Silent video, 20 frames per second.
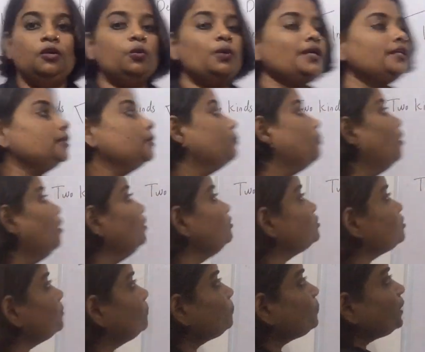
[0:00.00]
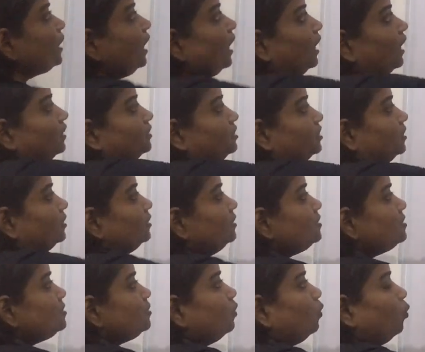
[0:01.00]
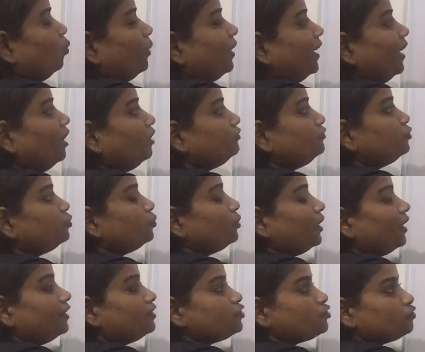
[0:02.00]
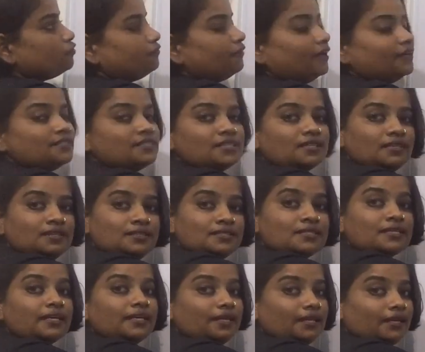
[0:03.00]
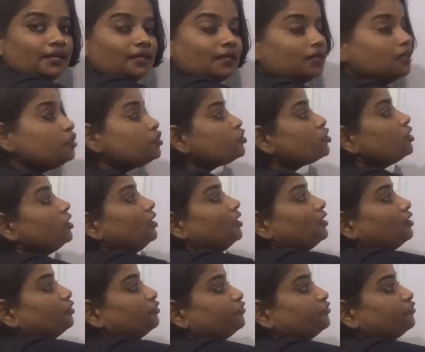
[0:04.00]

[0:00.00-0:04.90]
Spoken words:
Look at the board. Articles, we have two kinds of articles in English.